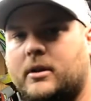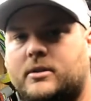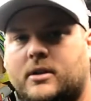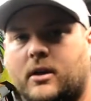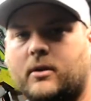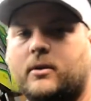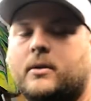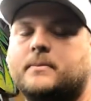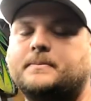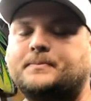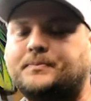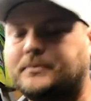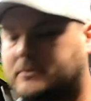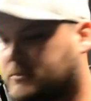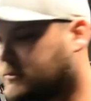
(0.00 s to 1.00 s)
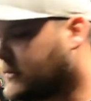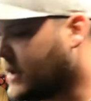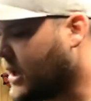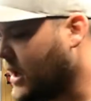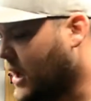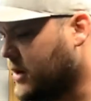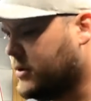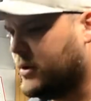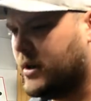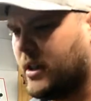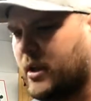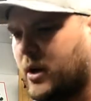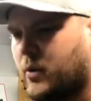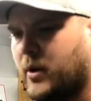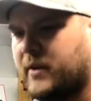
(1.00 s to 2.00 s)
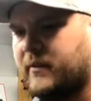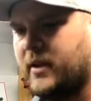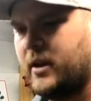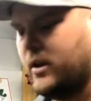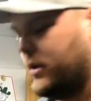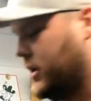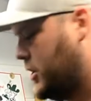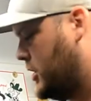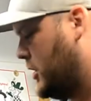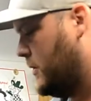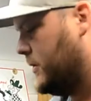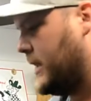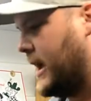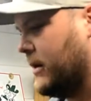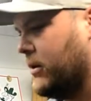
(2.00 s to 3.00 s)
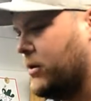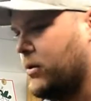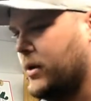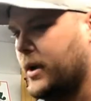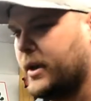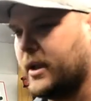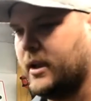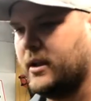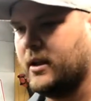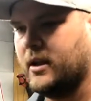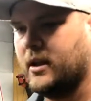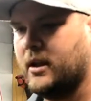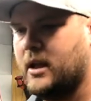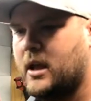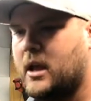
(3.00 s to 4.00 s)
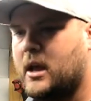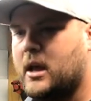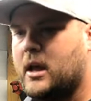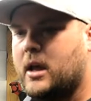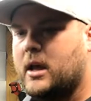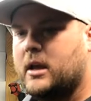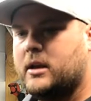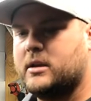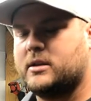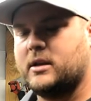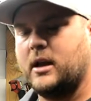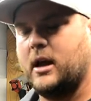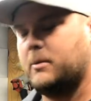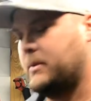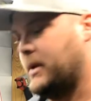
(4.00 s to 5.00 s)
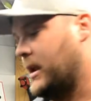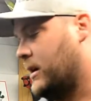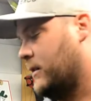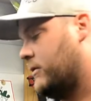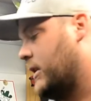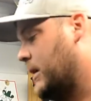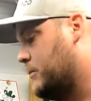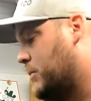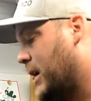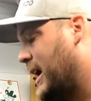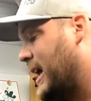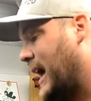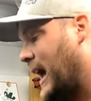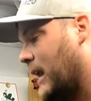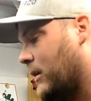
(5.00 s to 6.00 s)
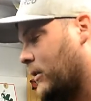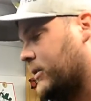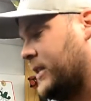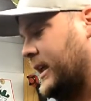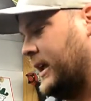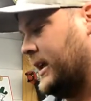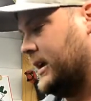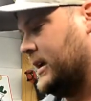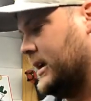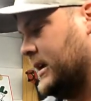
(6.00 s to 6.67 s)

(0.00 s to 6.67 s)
So I'll do another quick video just shooting that real quick and just update on everything. But I don't think